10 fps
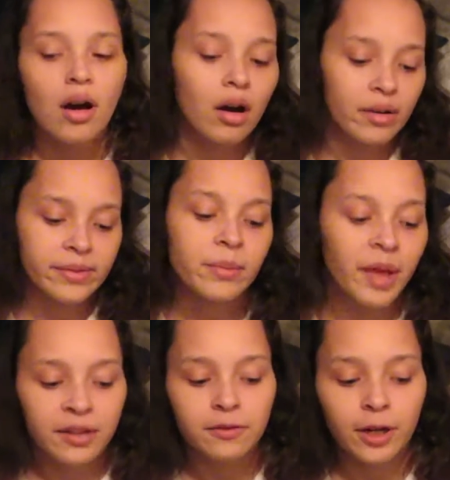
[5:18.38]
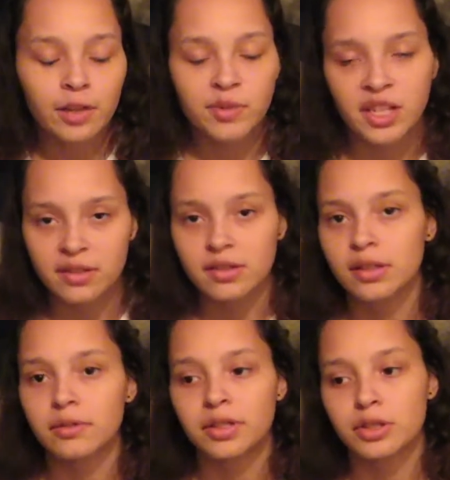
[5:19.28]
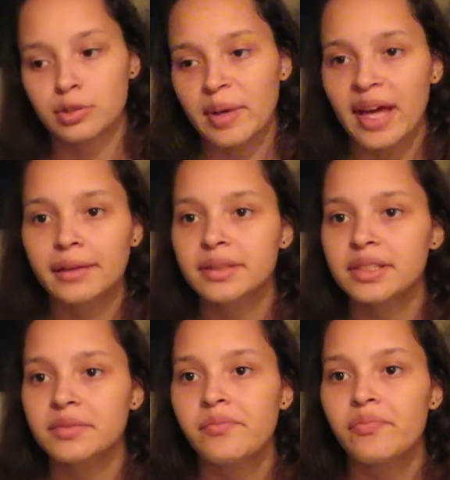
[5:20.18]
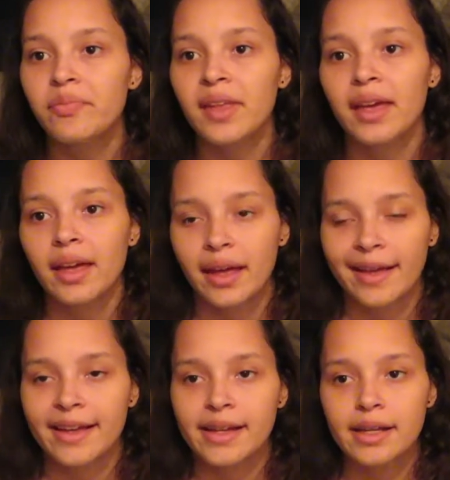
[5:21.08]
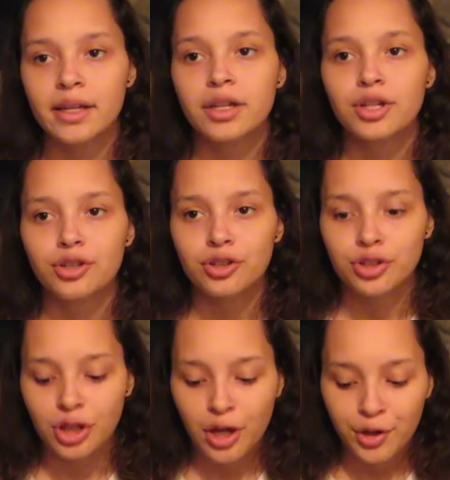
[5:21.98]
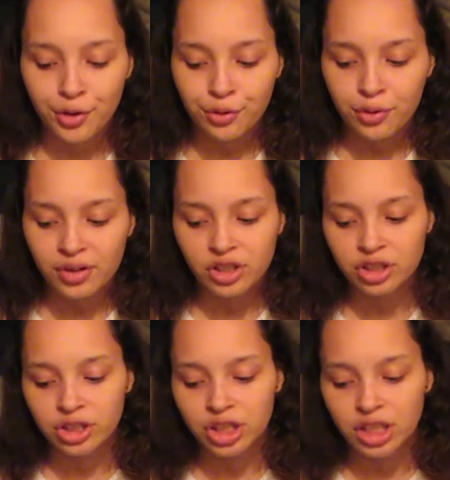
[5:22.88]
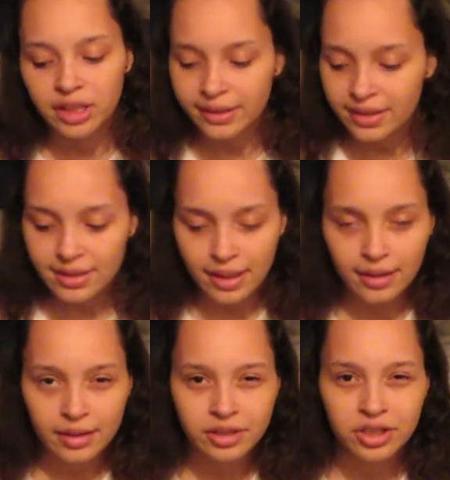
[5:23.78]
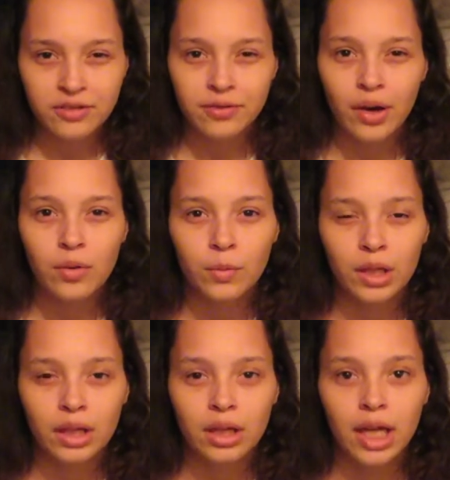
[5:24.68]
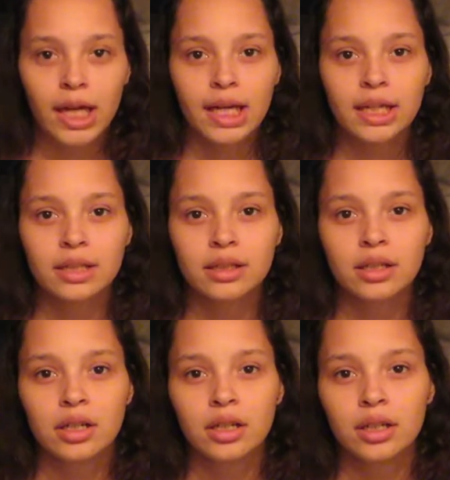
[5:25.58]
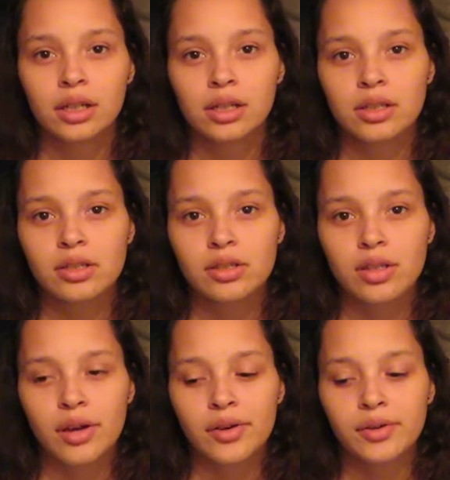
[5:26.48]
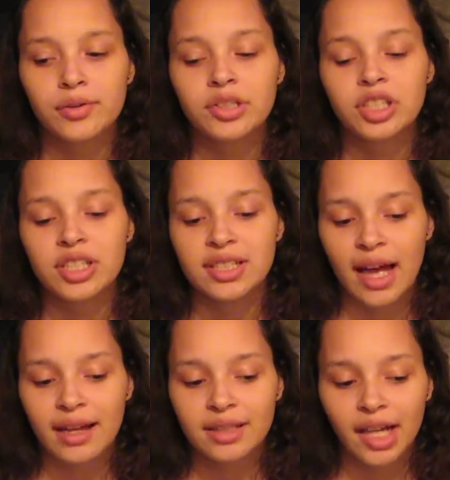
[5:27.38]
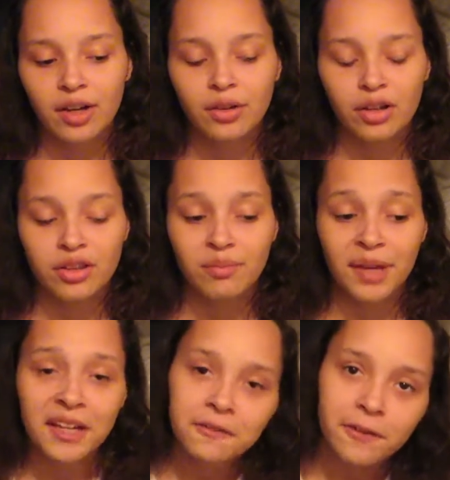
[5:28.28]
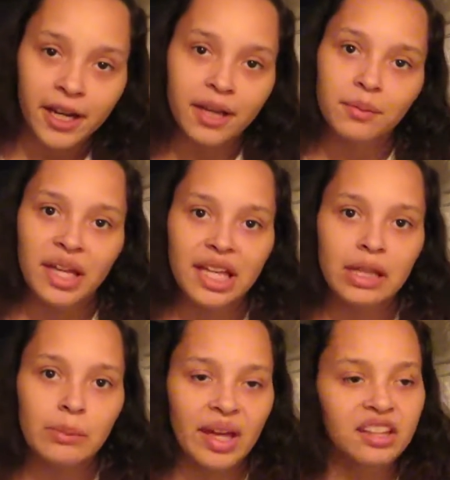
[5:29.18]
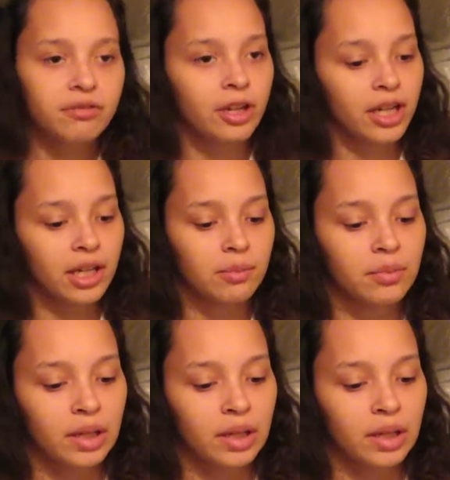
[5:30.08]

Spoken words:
on the bed frame because there were two beds. And so she said that she felt weak, and so she sat down on the bed frame. And the bed frame